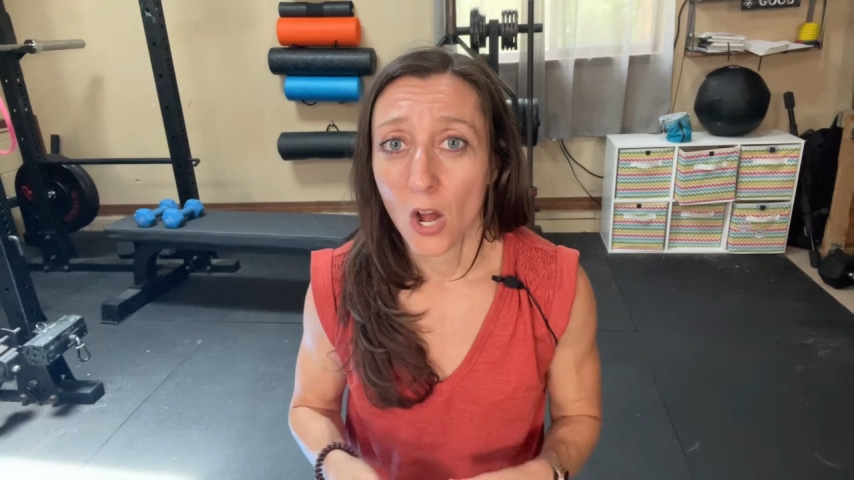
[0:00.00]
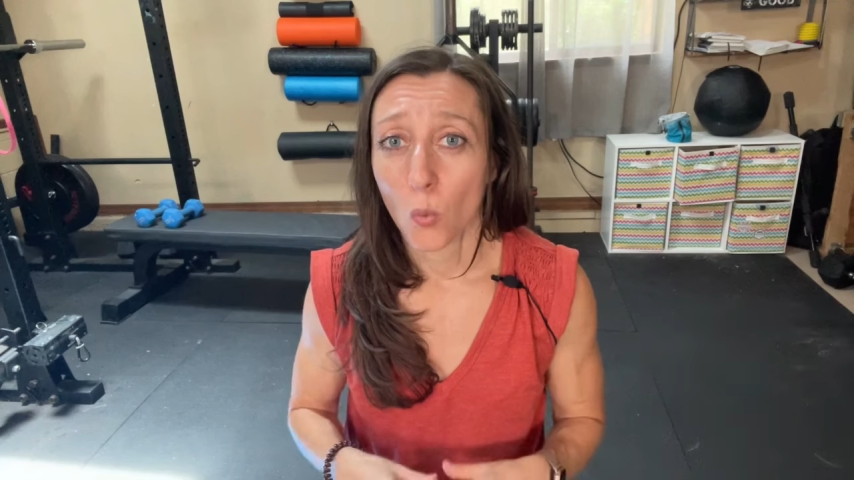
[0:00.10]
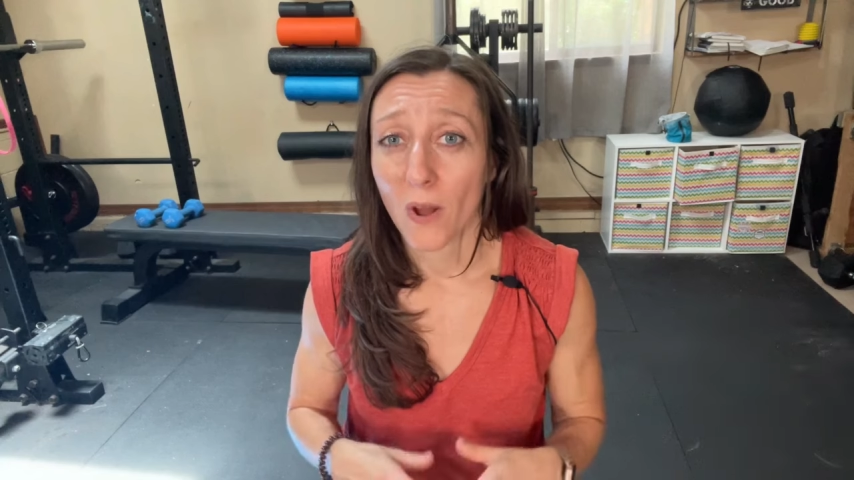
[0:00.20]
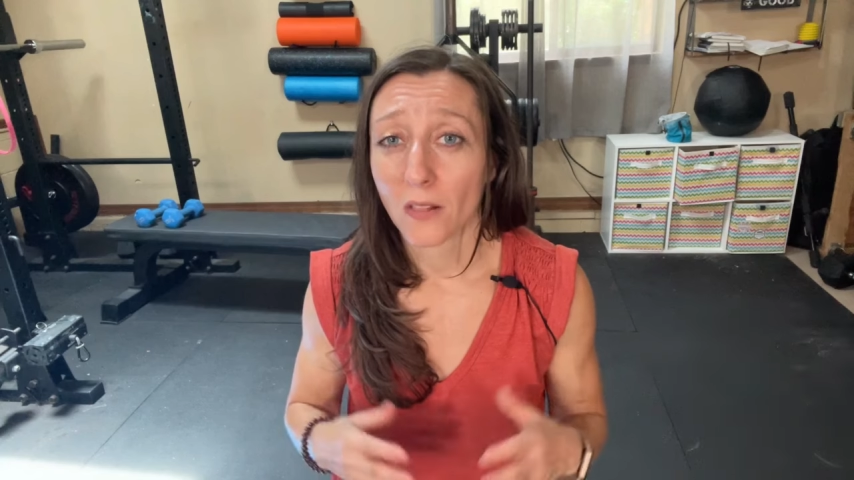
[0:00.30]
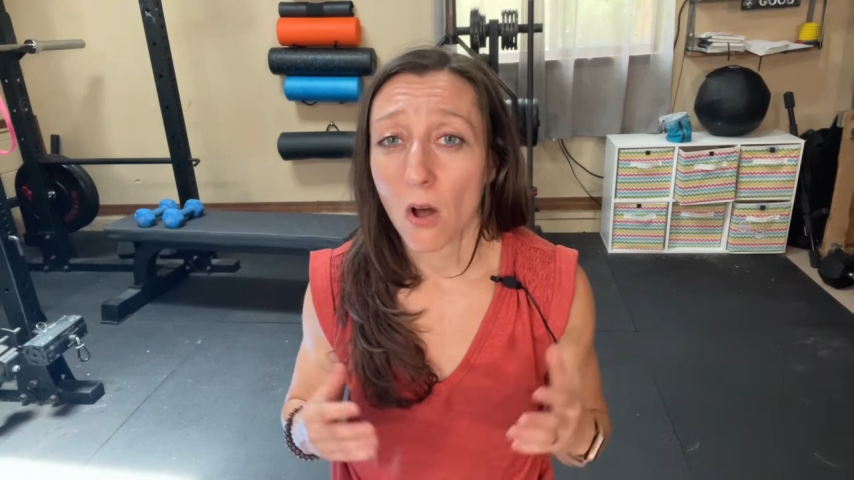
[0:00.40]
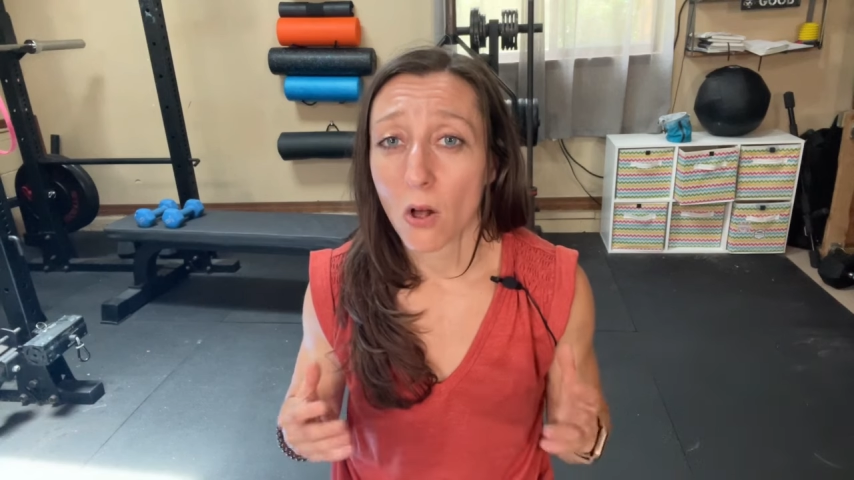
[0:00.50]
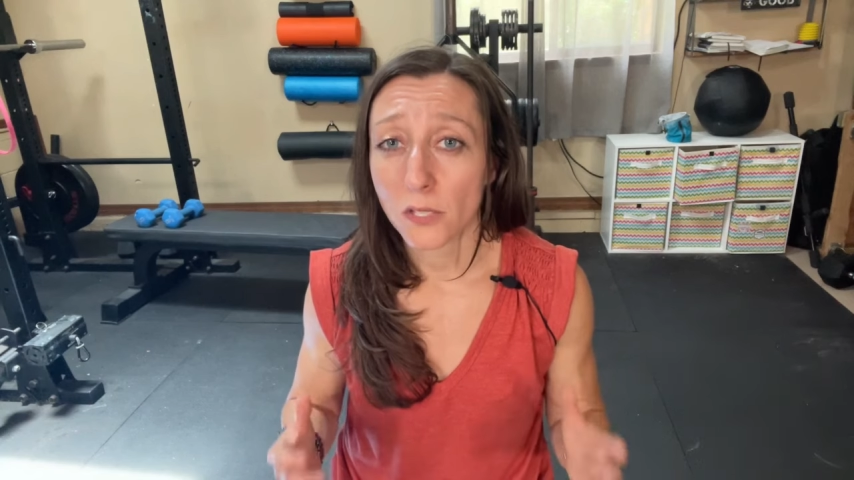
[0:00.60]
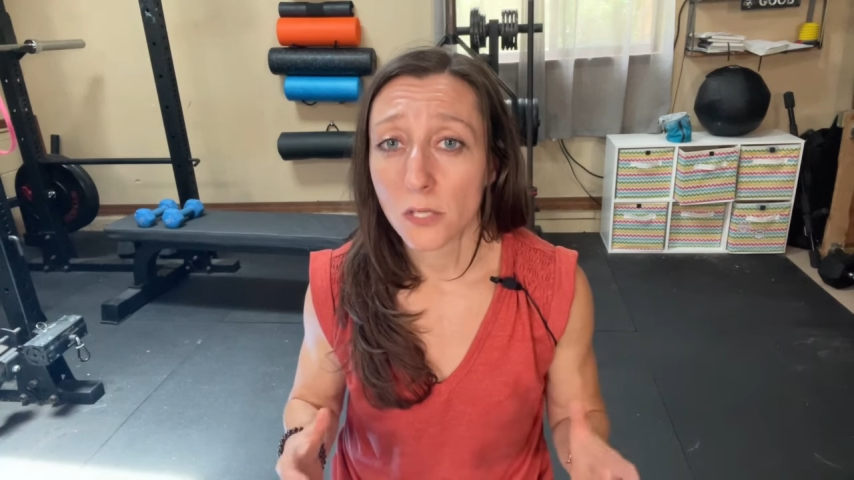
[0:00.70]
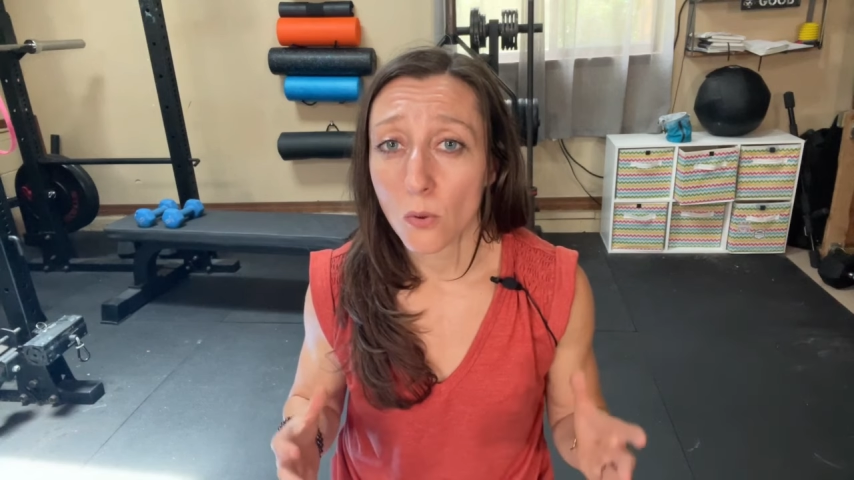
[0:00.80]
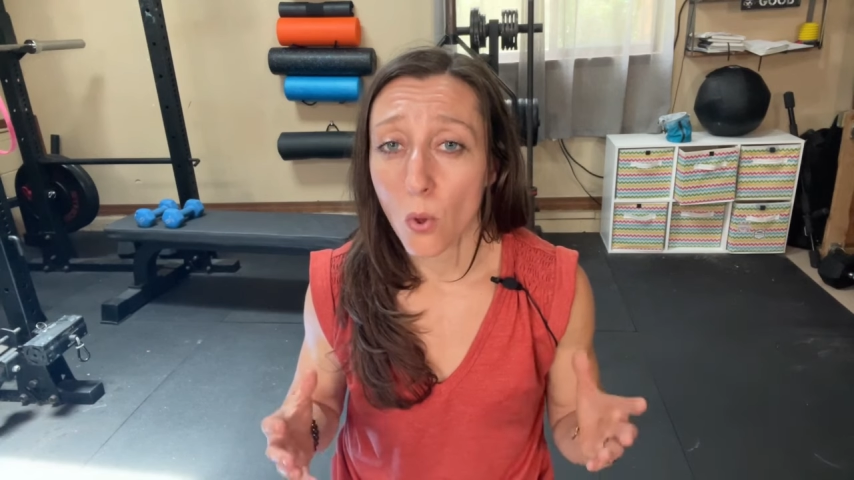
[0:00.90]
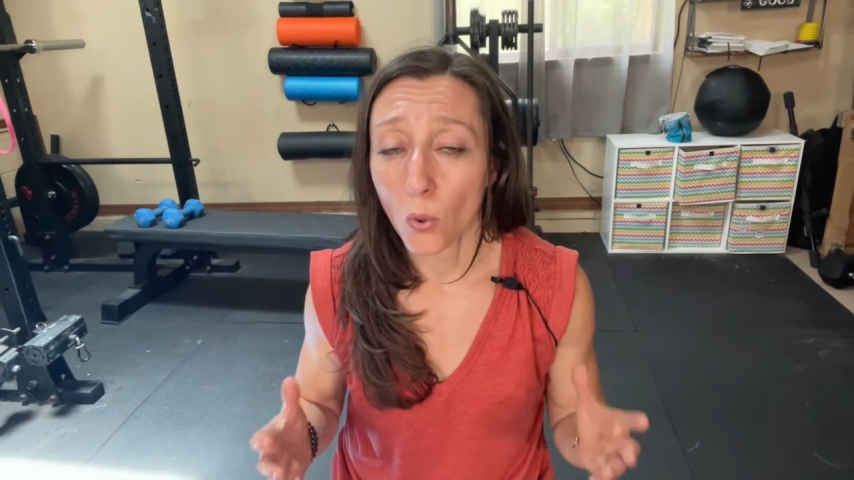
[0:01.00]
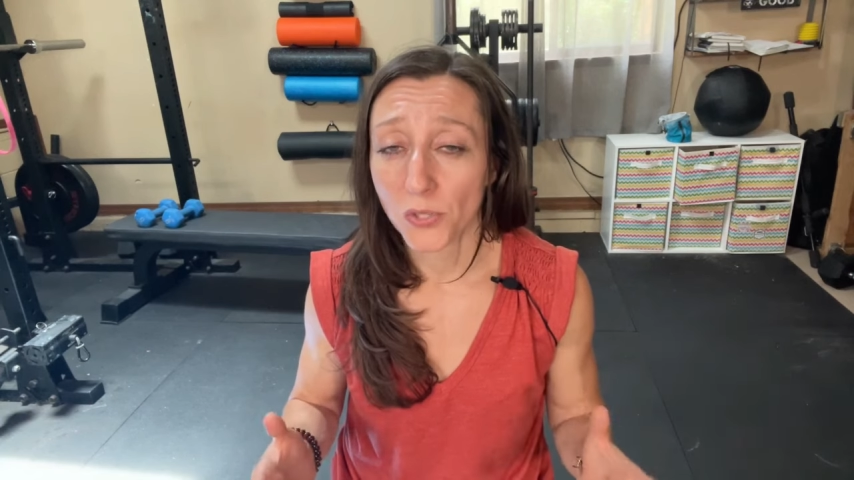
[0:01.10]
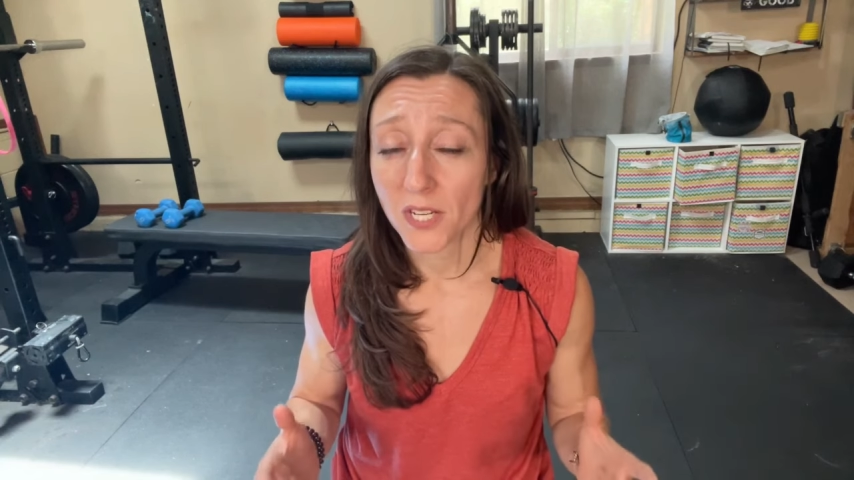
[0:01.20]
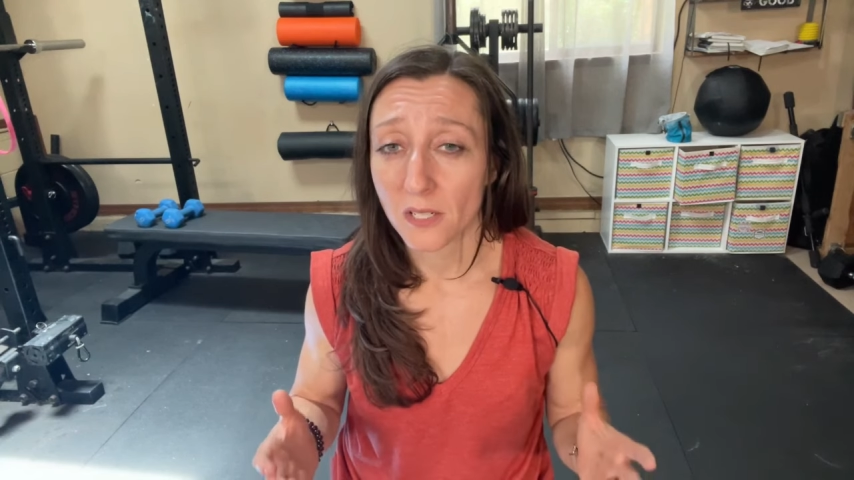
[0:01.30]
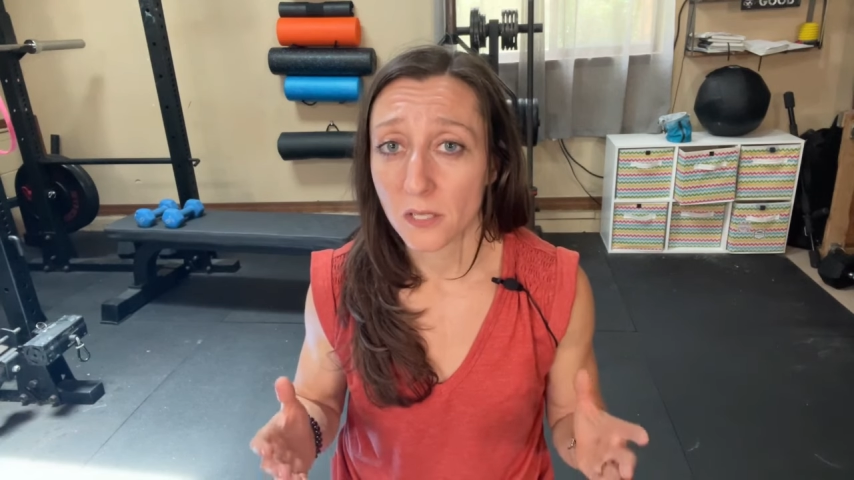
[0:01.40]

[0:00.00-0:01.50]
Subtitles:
while also holding